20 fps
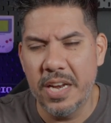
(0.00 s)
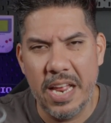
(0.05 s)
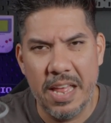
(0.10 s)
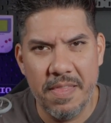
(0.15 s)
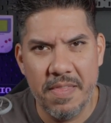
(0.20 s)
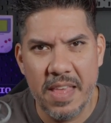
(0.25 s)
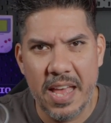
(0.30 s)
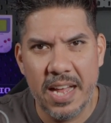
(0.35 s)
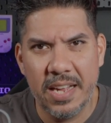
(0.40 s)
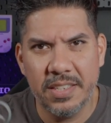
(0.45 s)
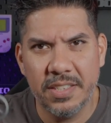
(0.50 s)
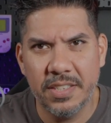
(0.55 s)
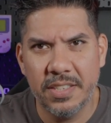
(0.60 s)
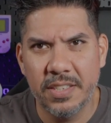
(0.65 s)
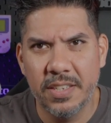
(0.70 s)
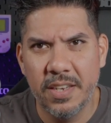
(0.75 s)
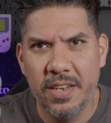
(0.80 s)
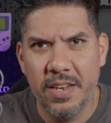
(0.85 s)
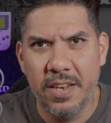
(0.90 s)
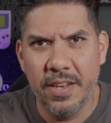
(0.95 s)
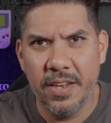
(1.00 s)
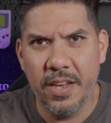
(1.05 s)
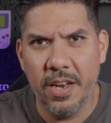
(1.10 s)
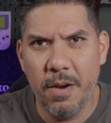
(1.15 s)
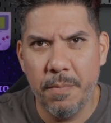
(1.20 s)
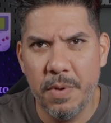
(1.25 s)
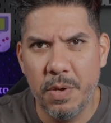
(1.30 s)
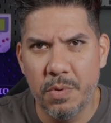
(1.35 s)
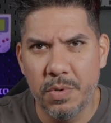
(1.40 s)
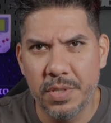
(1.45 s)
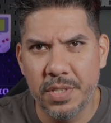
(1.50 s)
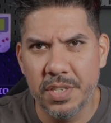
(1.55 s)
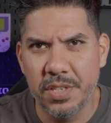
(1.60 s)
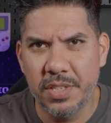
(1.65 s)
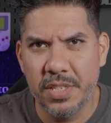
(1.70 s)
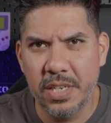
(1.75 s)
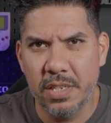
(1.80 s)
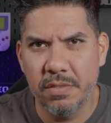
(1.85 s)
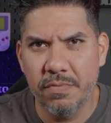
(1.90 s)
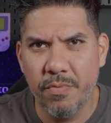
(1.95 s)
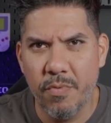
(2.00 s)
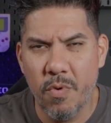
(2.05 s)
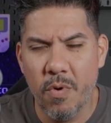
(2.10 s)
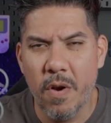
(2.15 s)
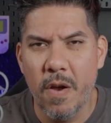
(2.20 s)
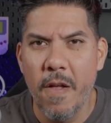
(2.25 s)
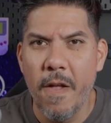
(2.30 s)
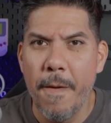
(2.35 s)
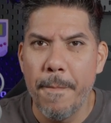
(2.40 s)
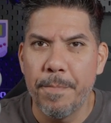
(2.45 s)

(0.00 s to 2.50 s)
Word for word: And that's going to be what this thing's for.